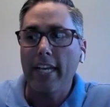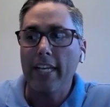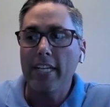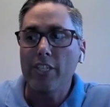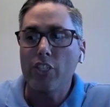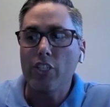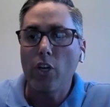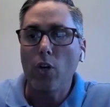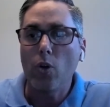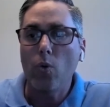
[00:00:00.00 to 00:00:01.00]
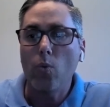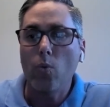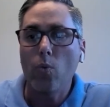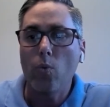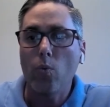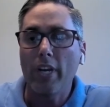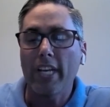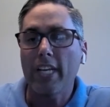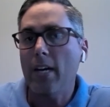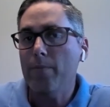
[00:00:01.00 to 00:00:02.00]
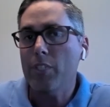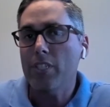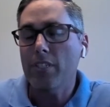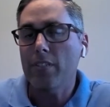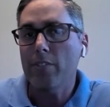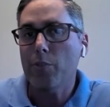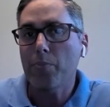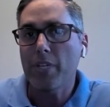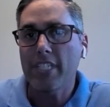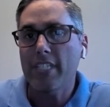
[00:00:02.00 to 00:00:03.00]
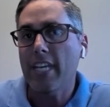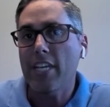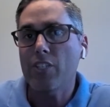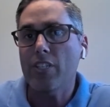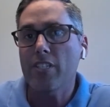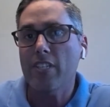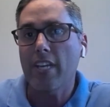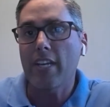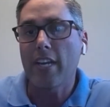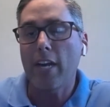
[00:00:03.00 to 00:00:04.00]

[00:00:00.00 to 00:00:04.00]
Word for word: Uh, so when it comes to to presentations, I,